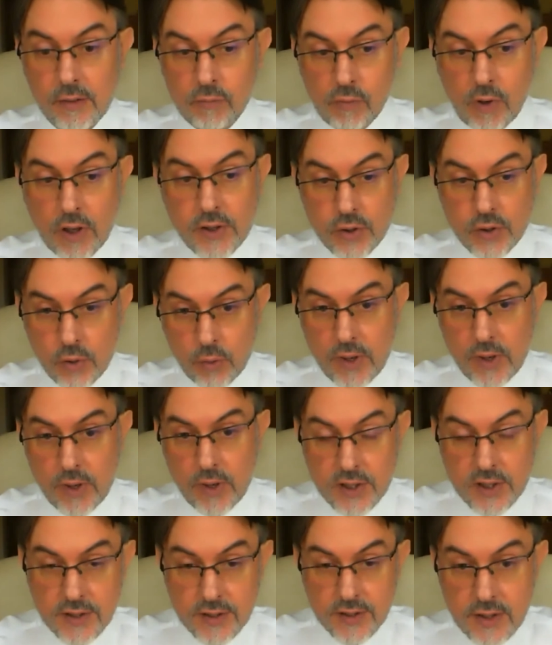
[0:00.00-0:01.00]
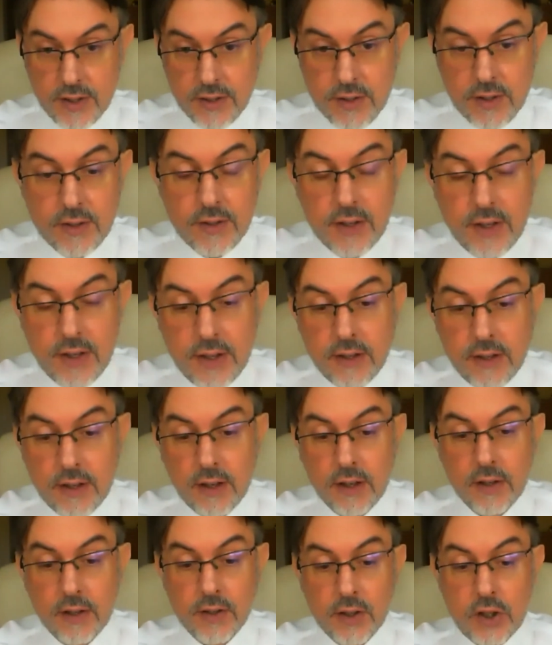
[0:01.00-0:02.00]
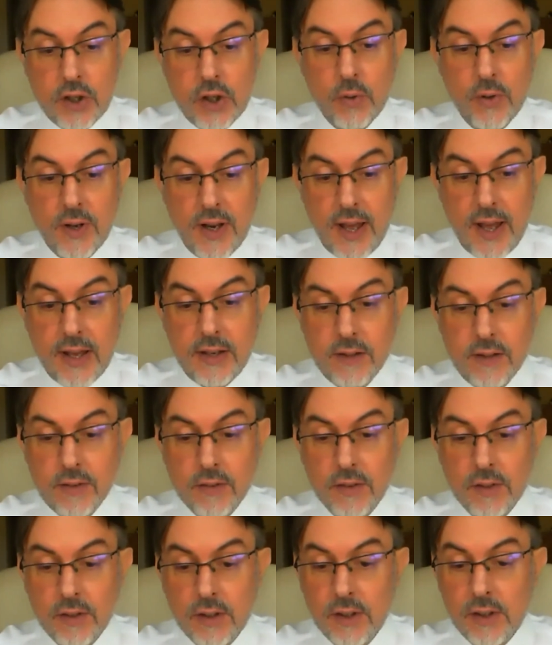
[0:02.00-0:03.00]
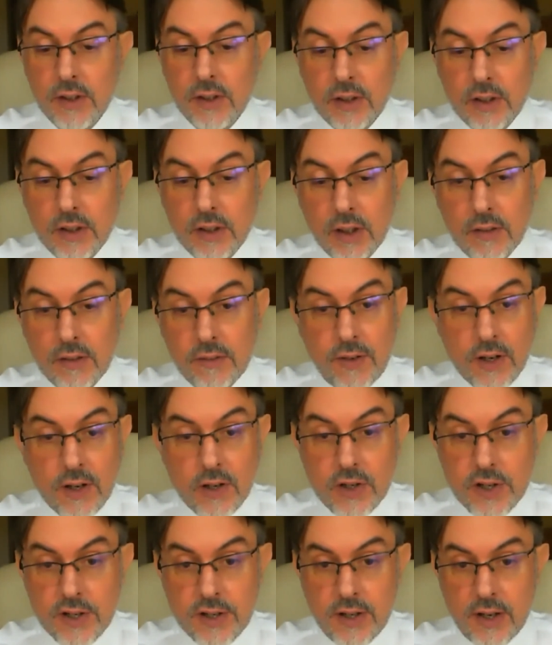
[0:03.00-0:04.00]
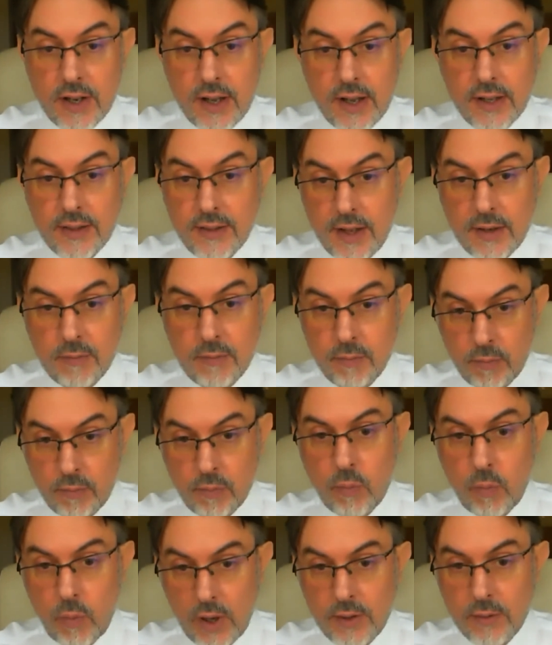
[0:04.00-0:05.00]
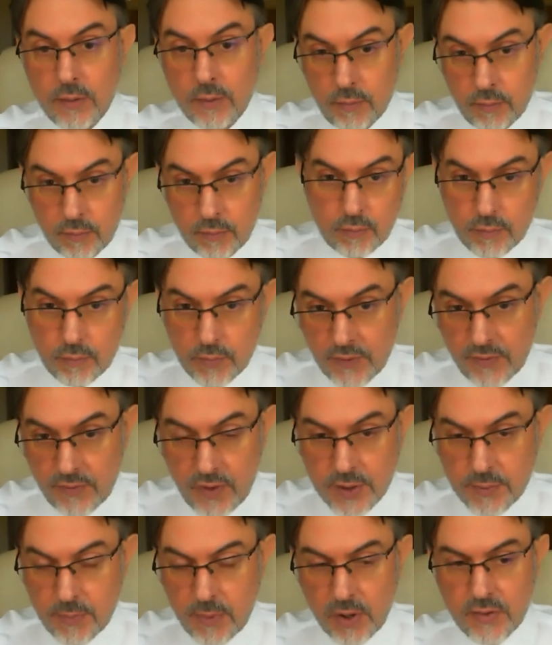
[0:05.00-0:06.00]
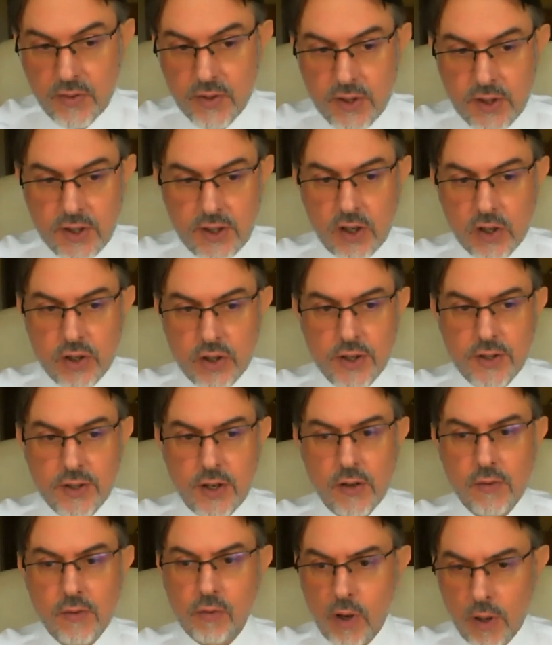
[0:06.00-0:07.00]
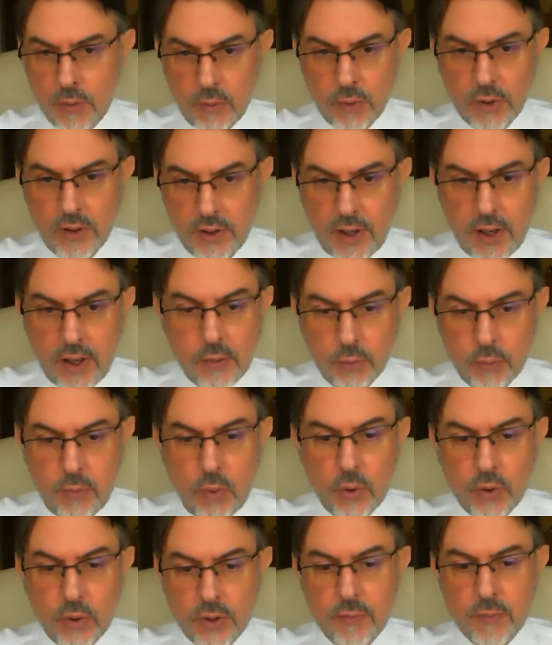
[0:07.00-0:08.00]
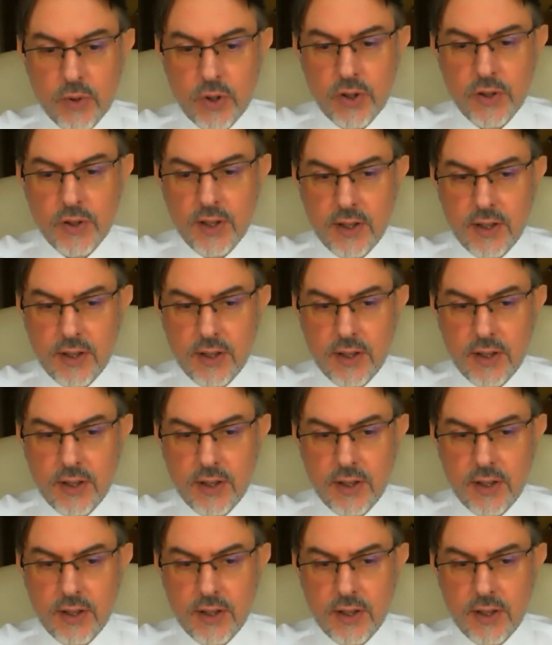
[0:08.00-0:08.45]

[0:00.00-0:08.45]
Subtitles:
write your questions into the Q&A function, and then when the first part of the discussion is over, I will put them to